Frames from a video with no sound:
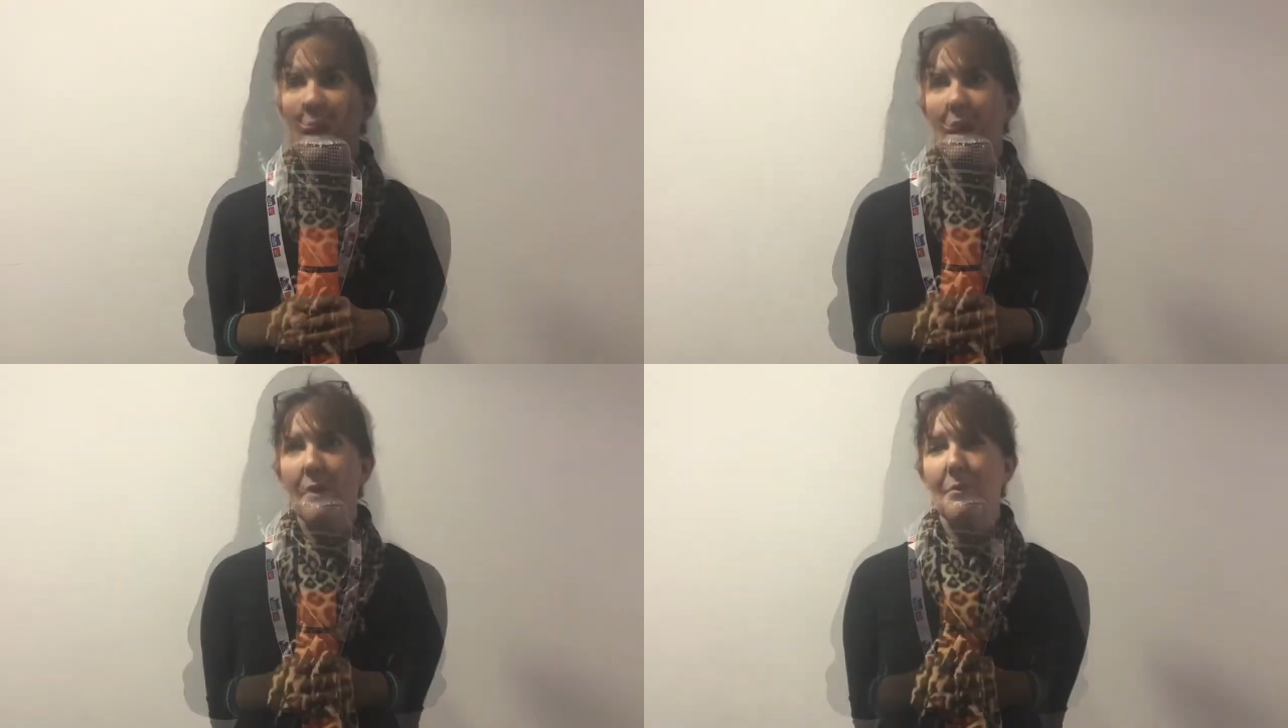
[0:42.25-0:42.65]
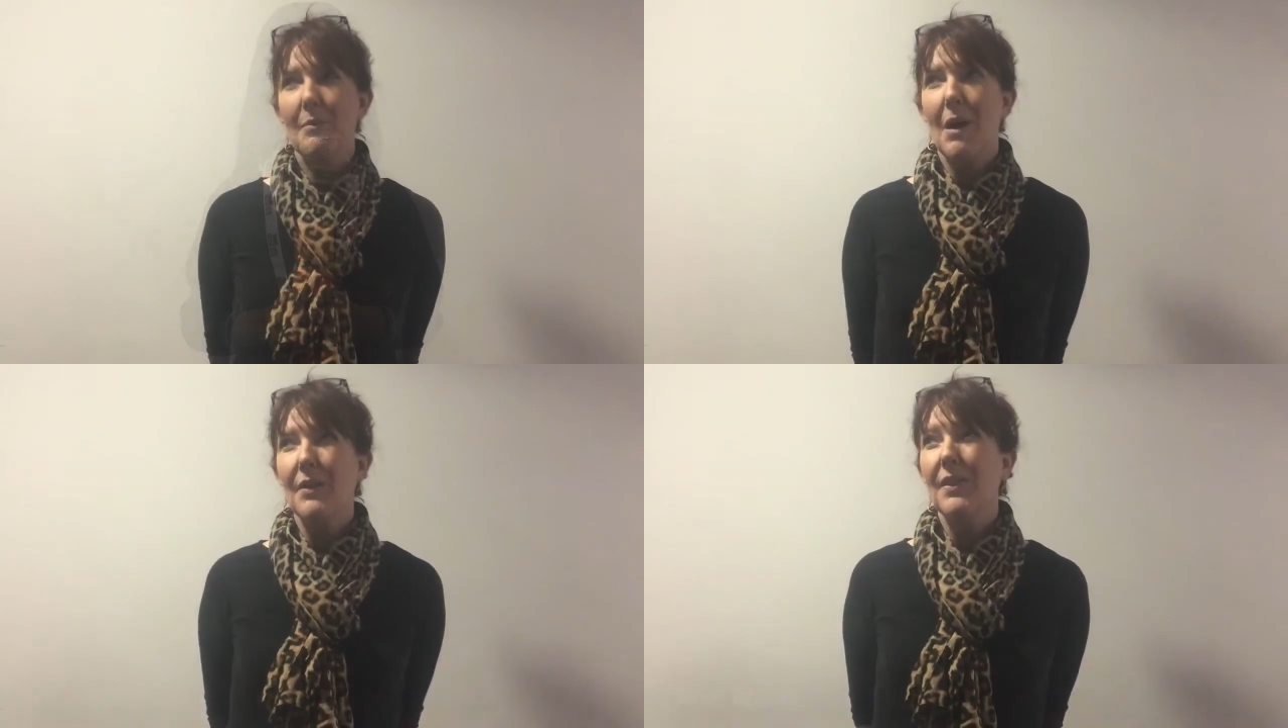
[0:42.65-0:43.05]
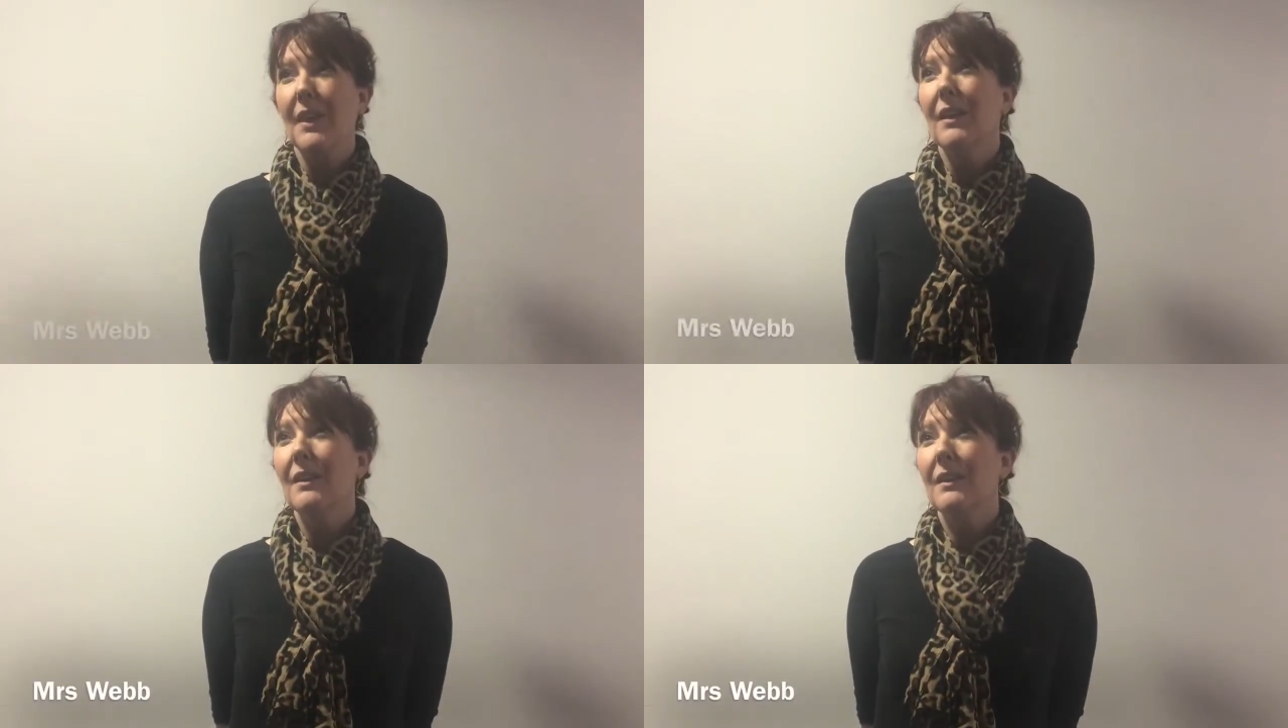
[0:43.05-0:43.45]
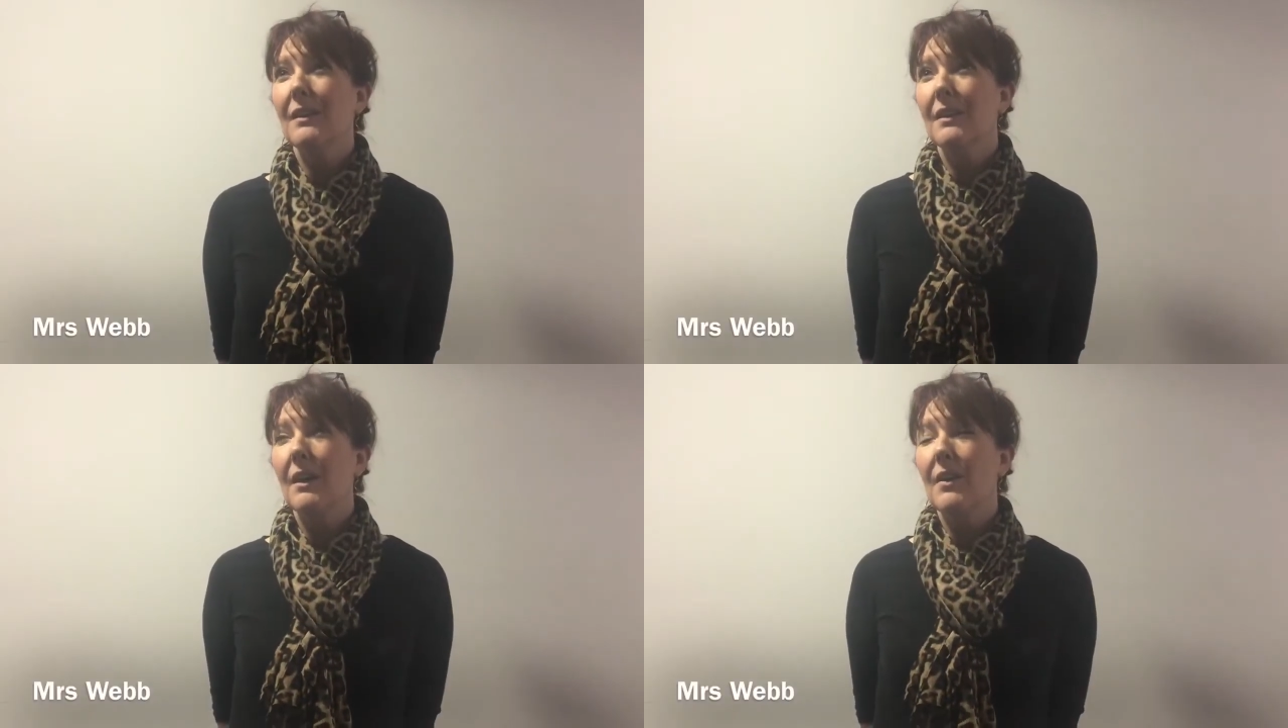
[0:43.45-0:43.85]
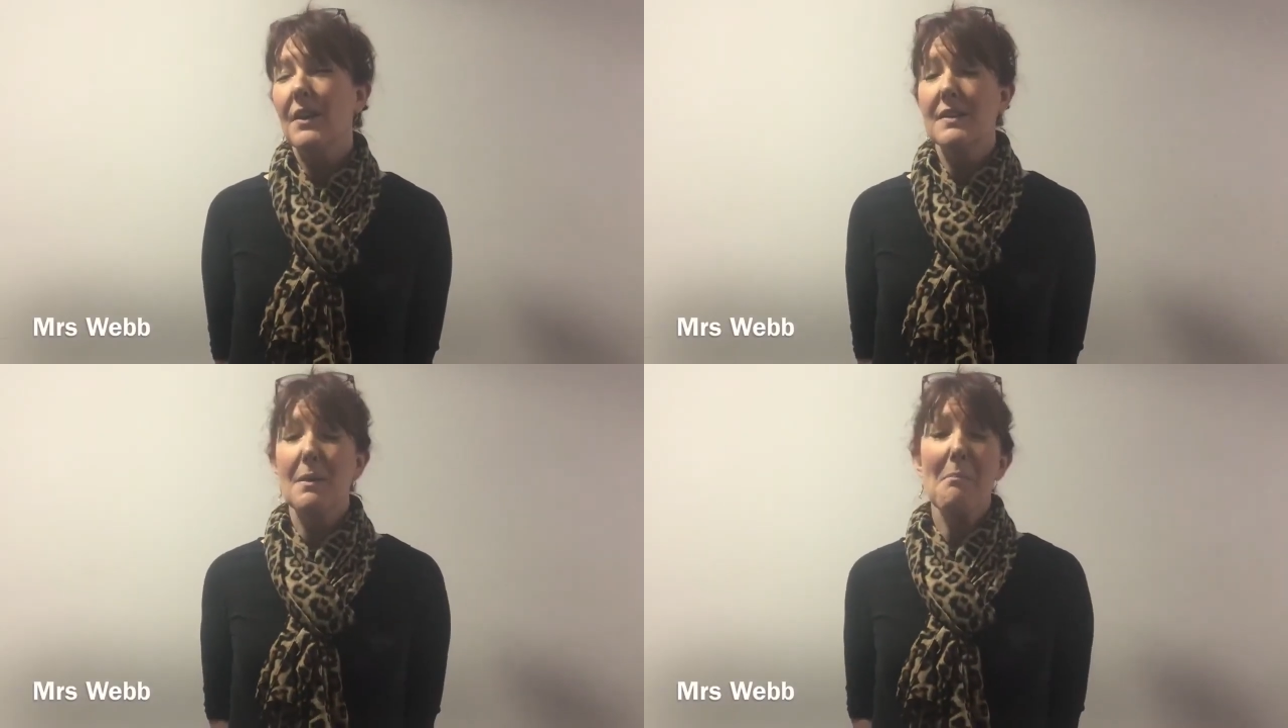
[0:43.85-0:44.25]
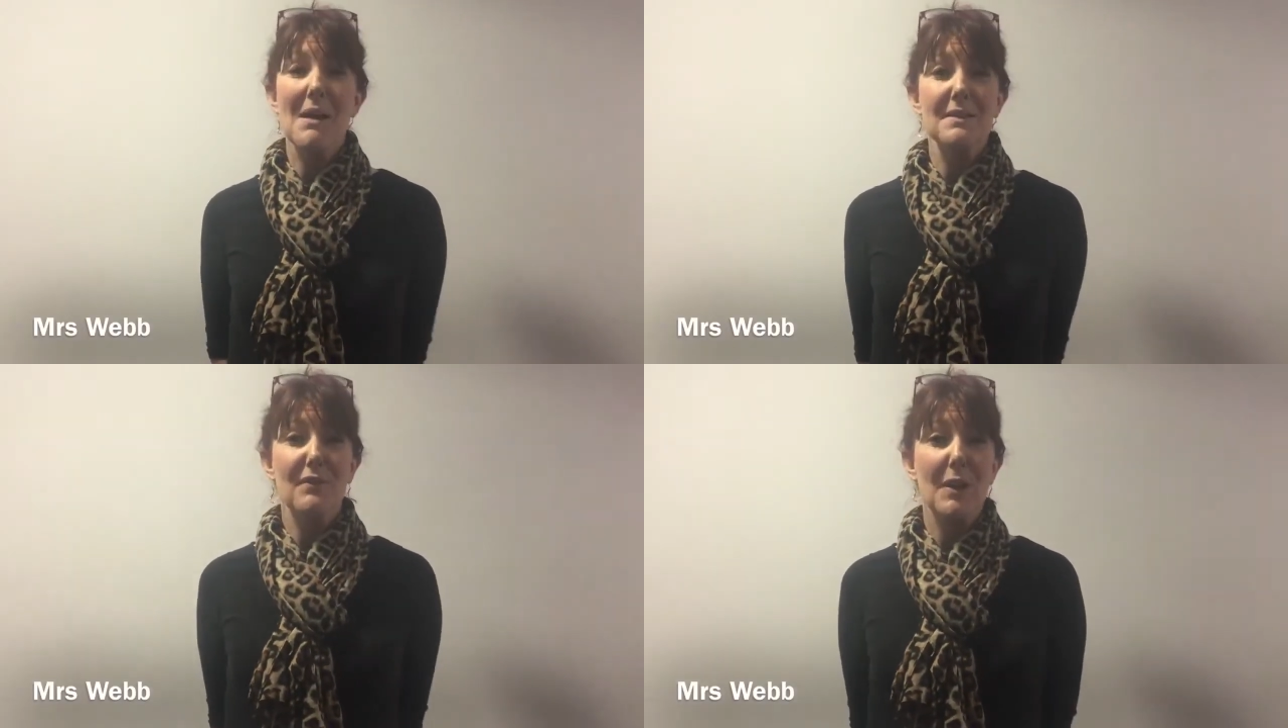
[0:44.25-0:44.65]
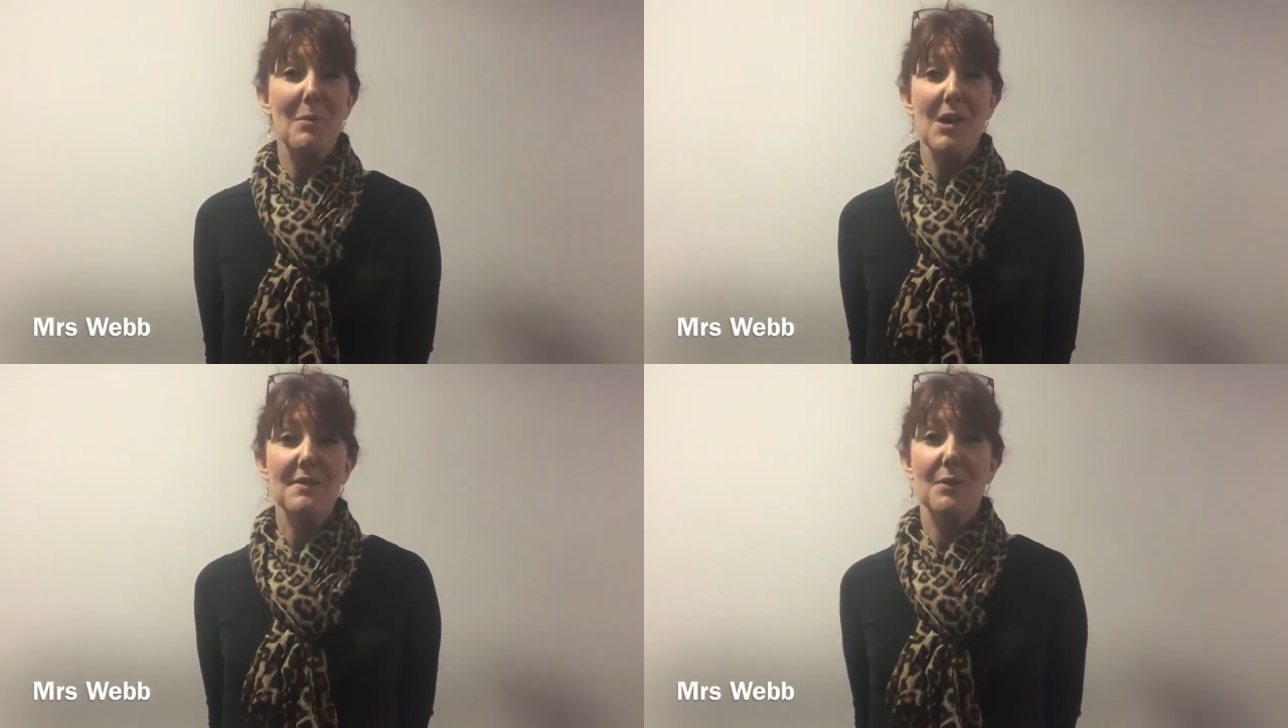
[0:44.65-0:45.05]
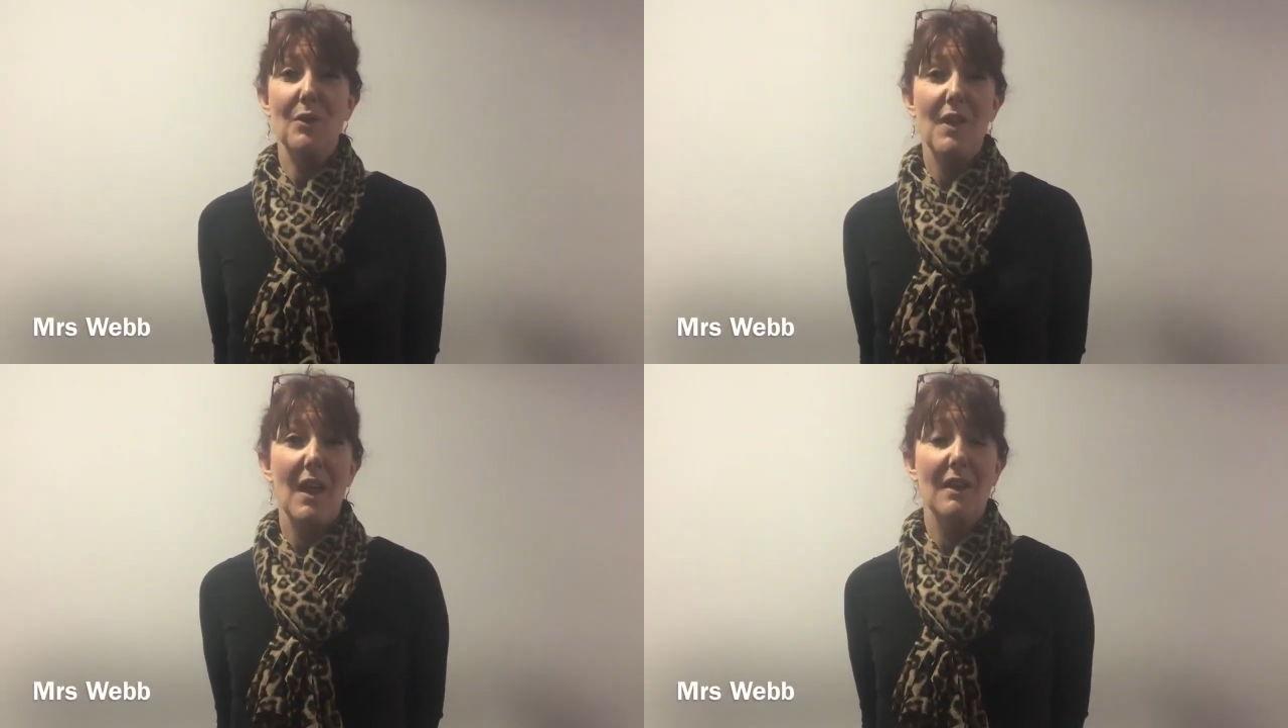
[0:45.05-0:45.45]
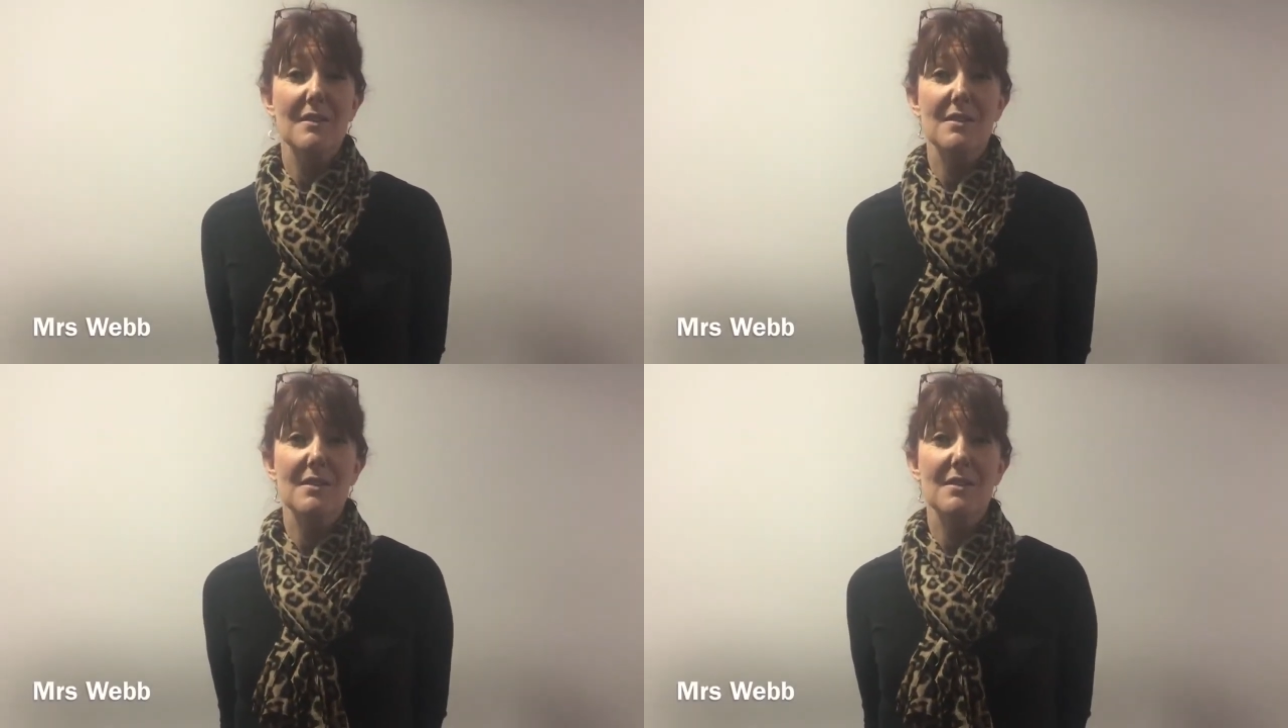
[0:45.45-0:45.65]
Um, I think I think it's a massively personal thing.